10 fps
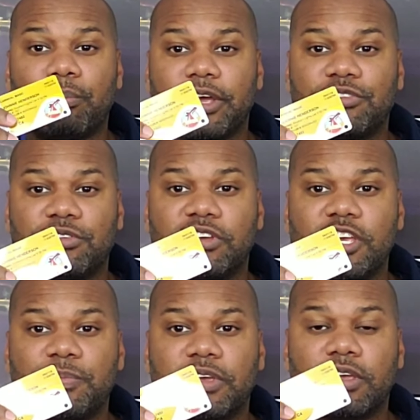Make sure you
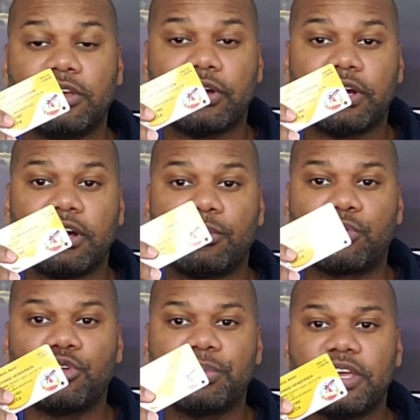keep your
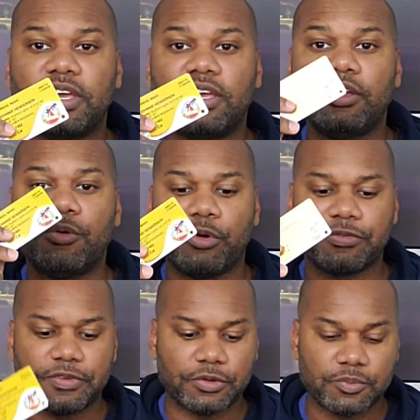room key
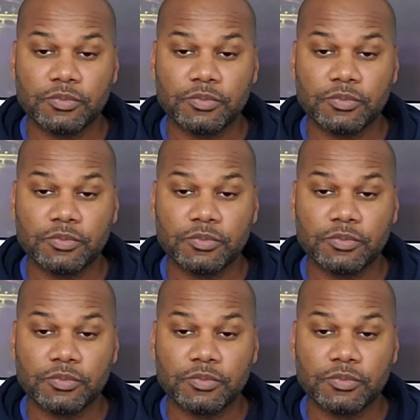with you.